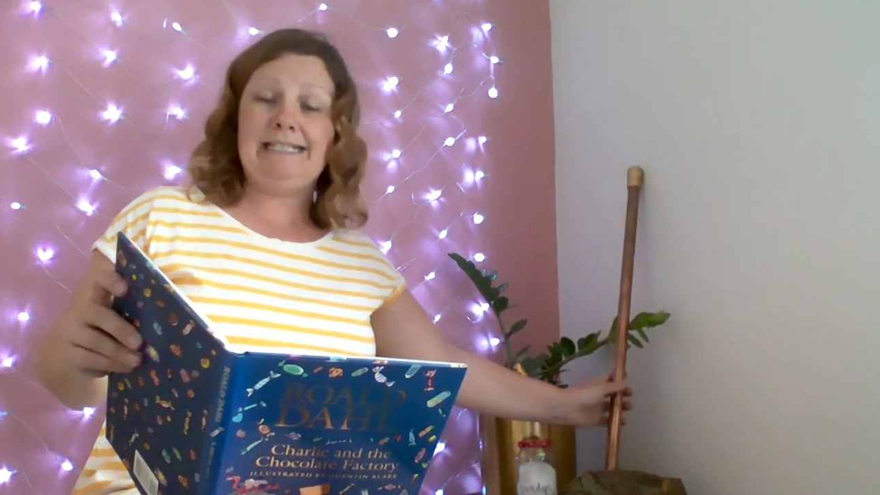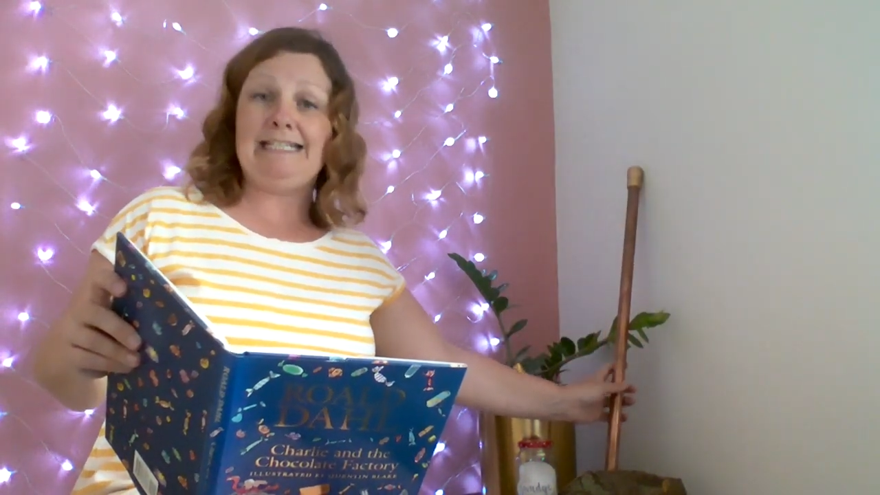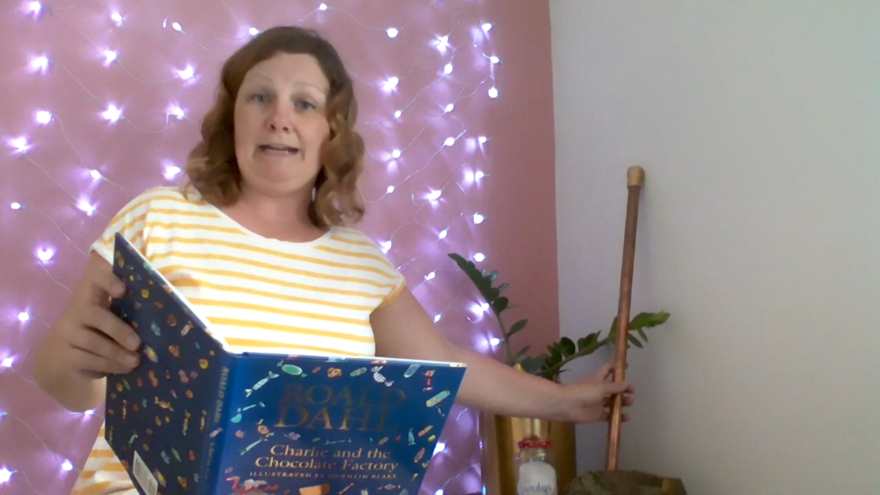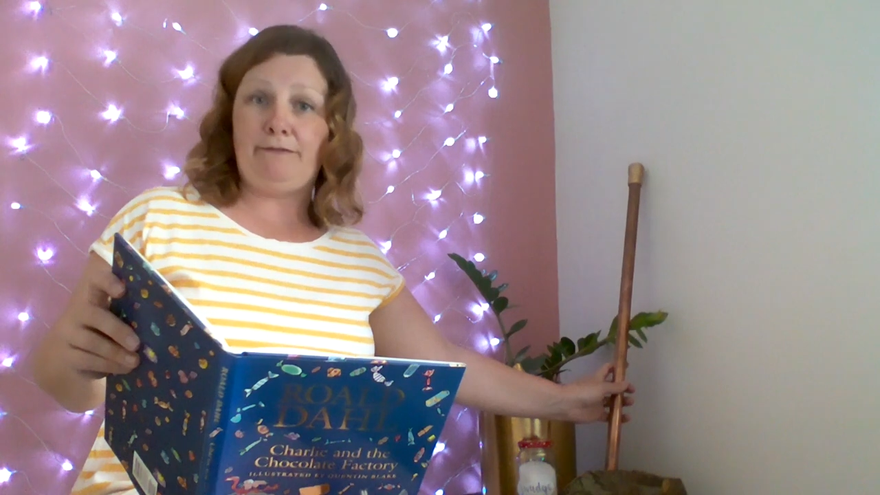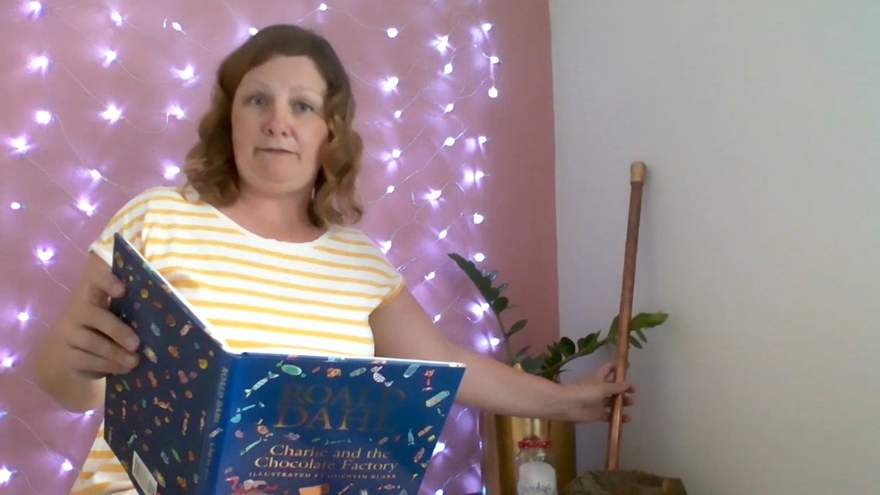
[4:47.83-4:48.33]

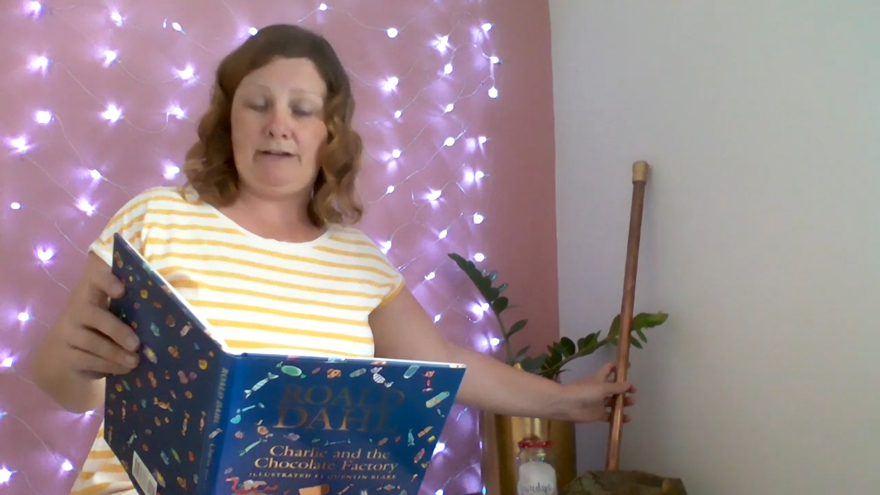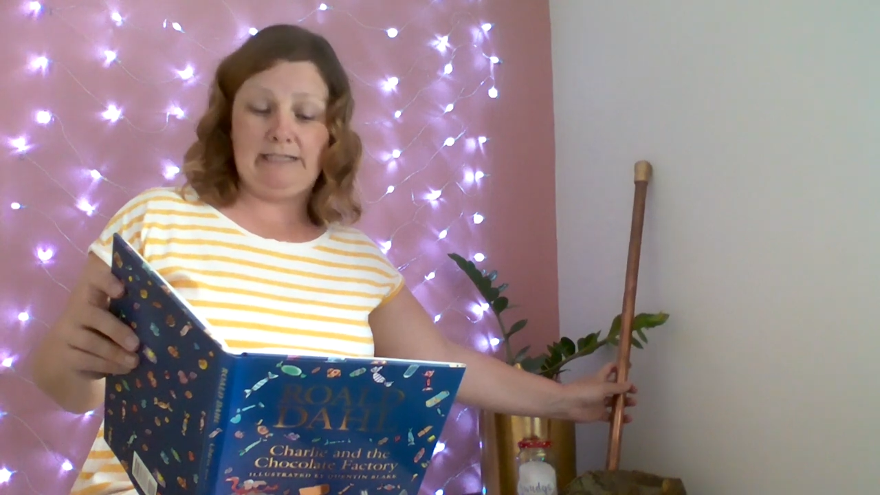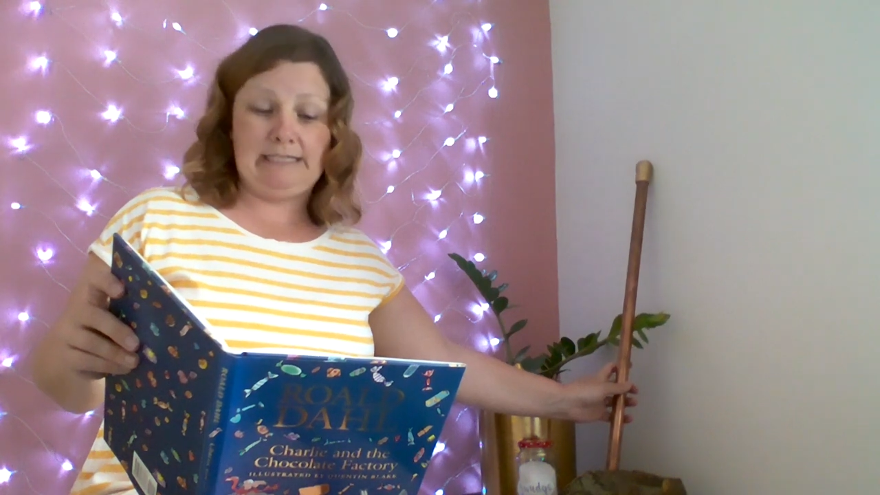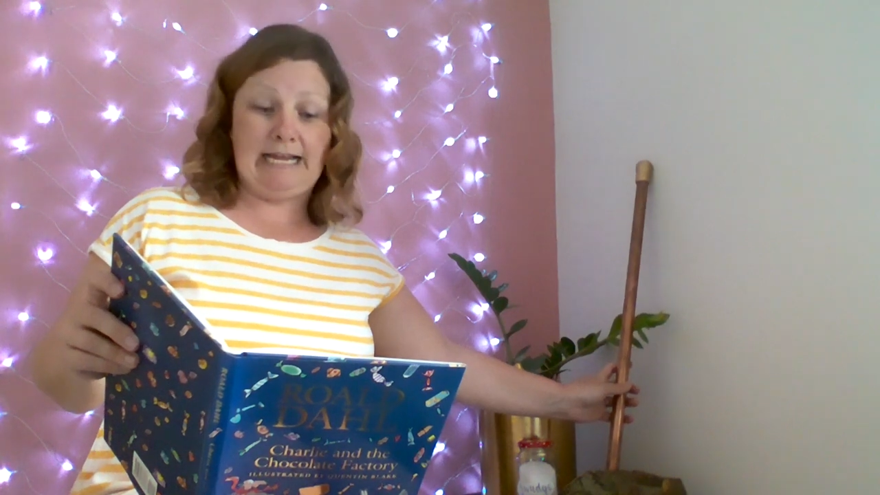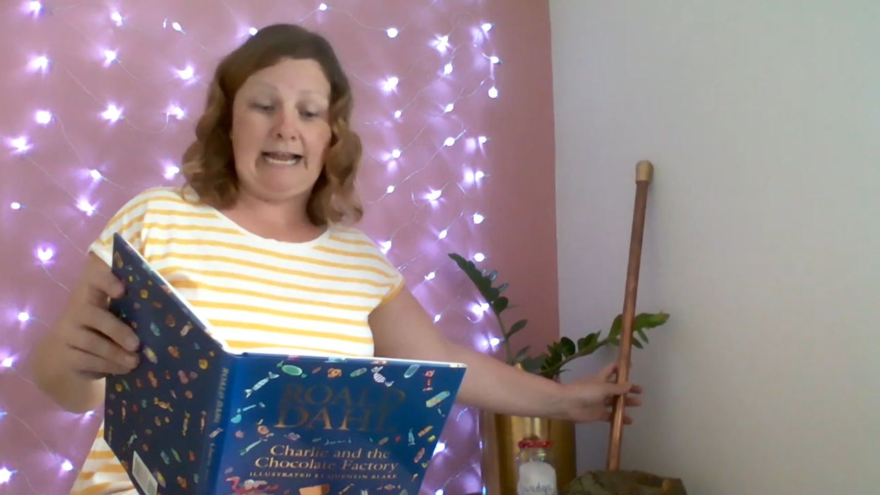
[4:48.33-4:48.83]

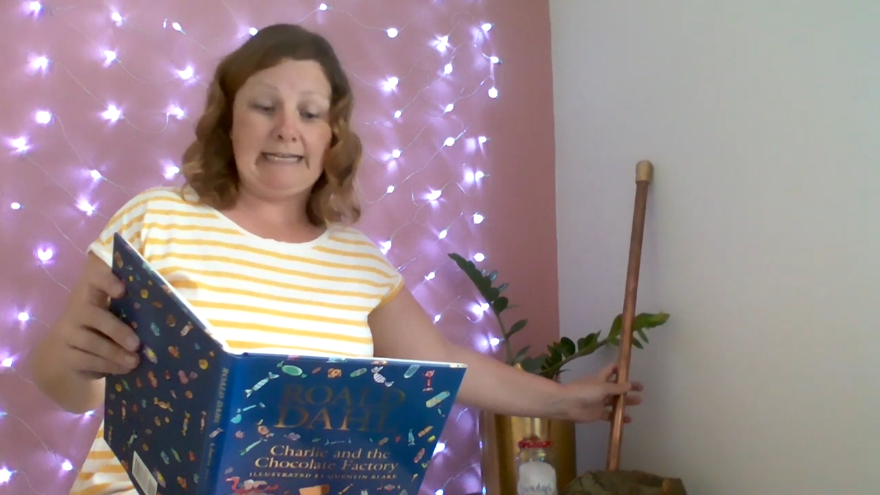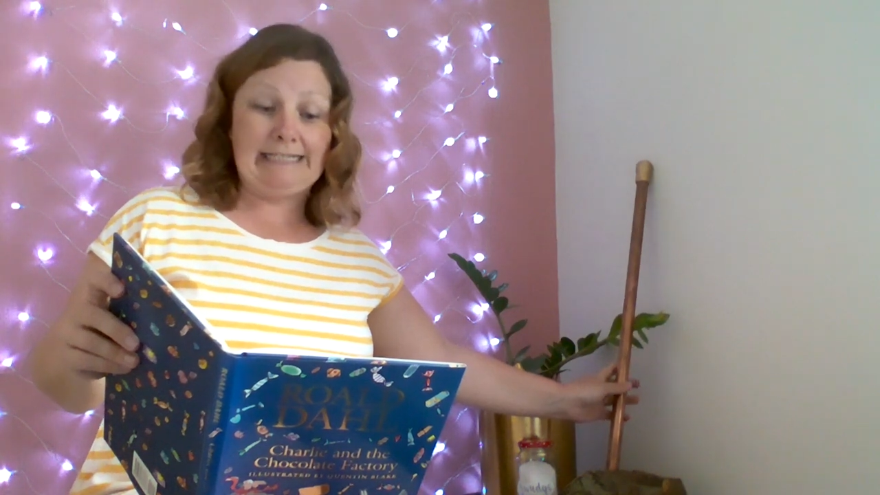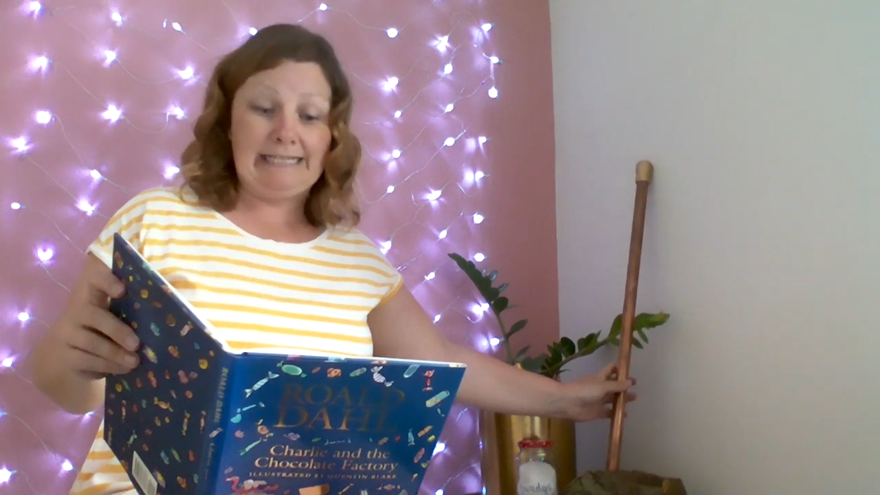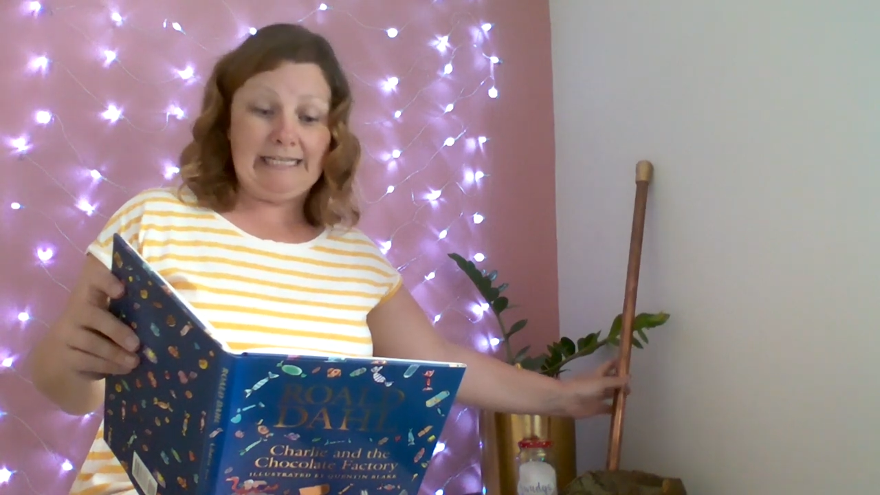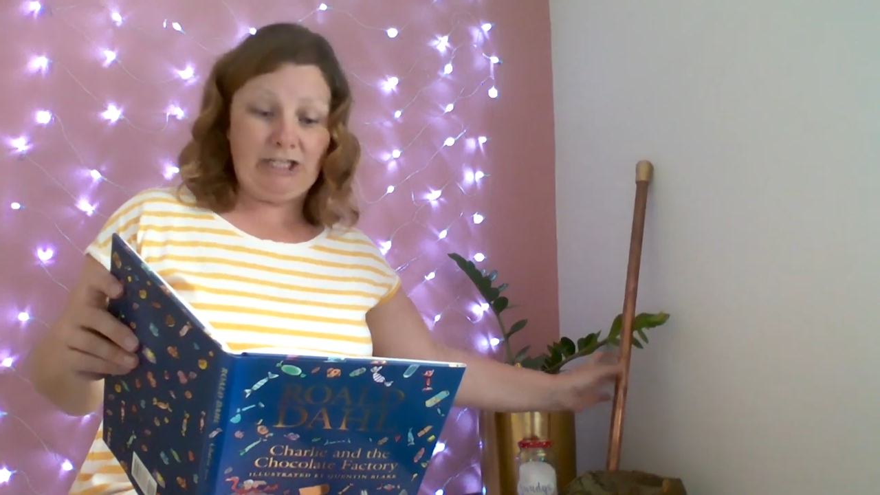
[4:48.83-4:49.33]
different and
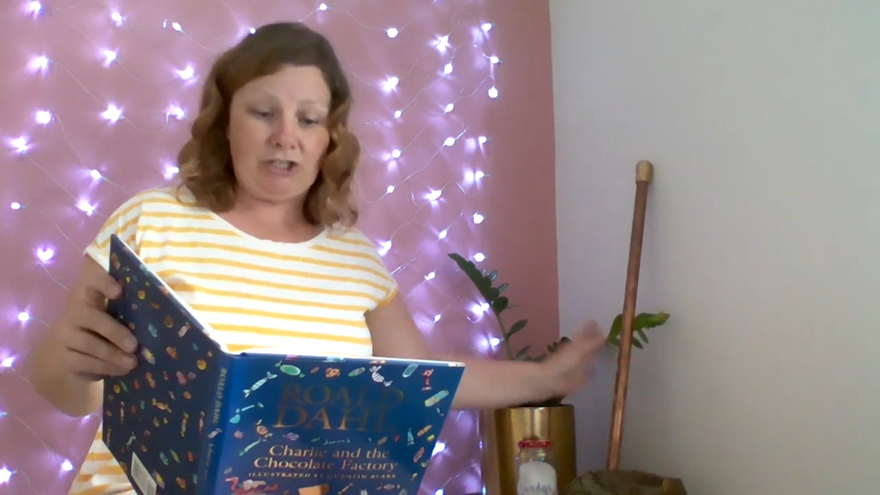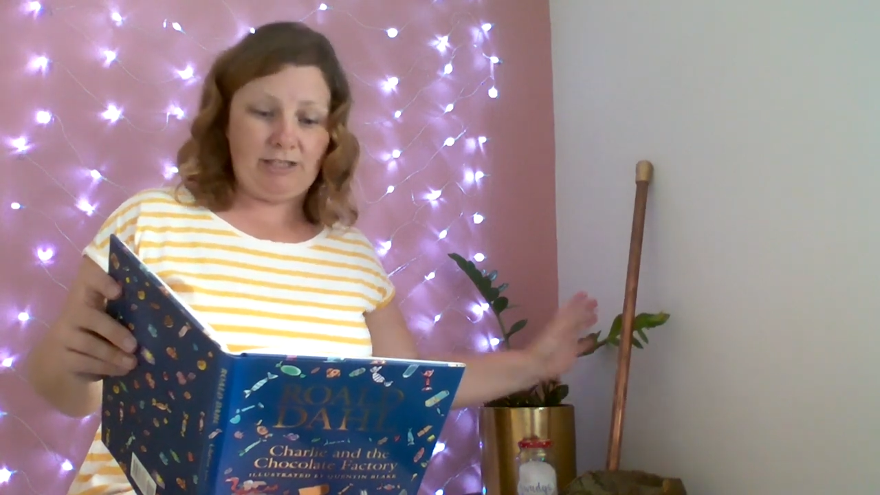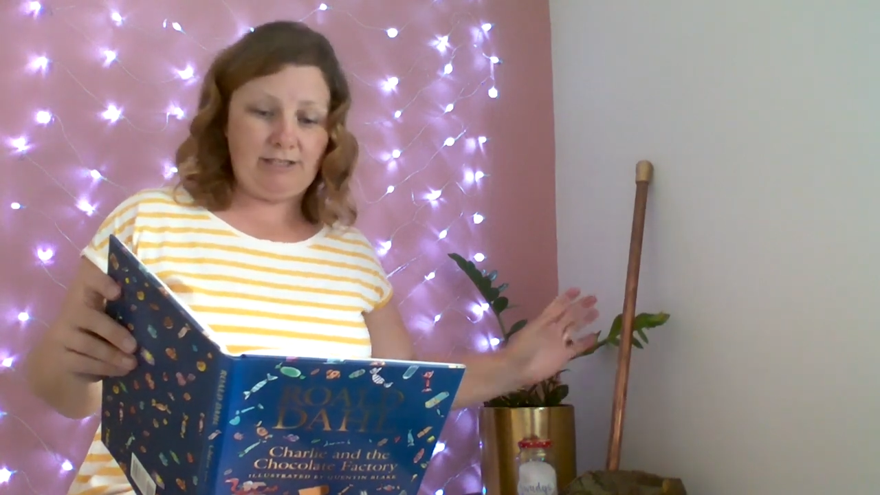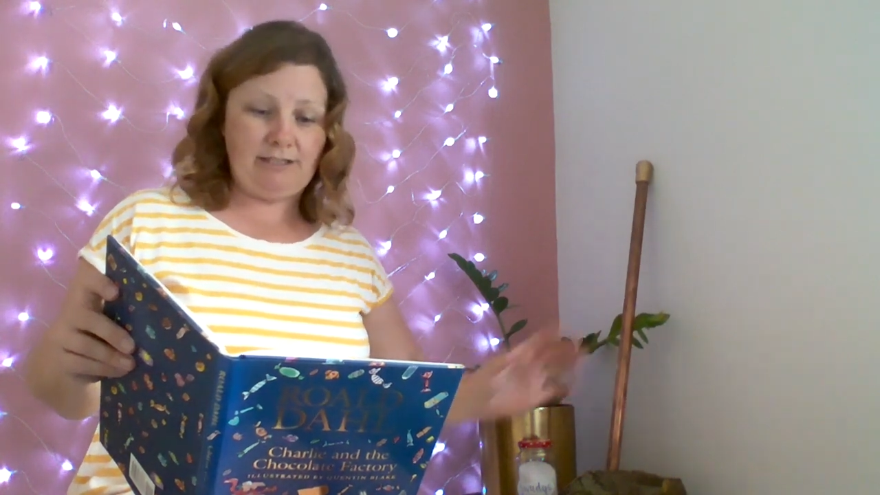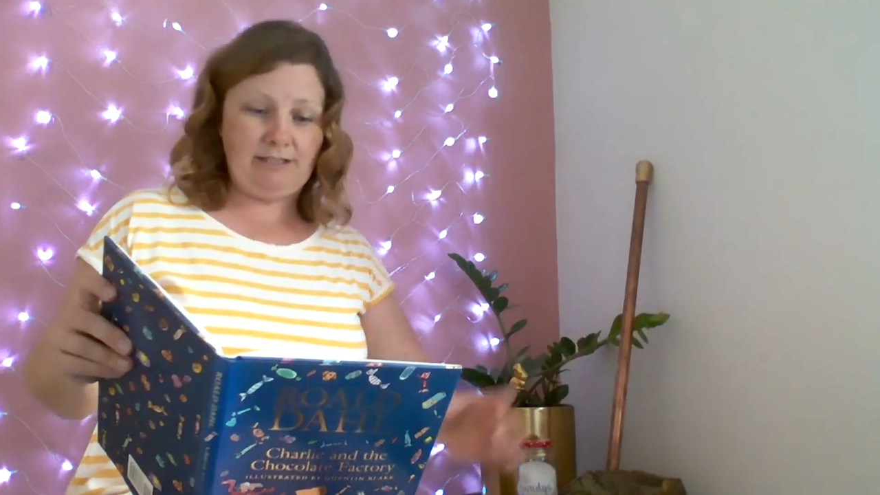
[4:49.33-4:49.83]

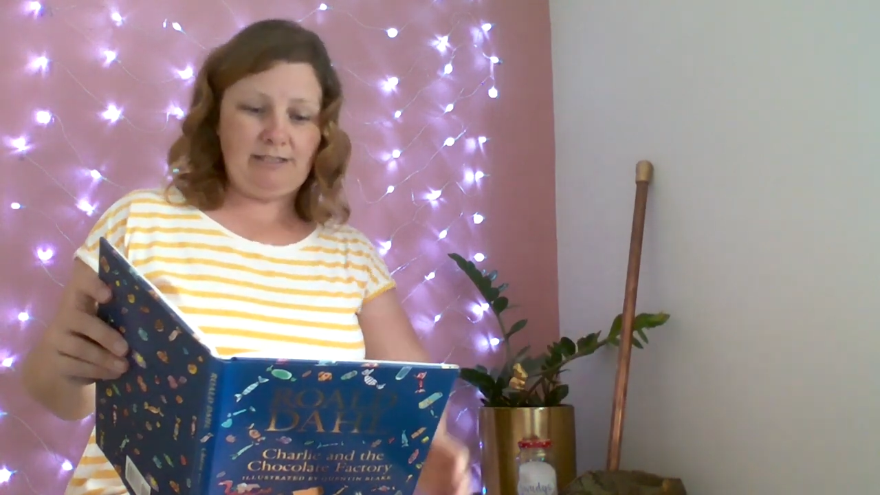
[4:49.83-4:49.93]
delicious.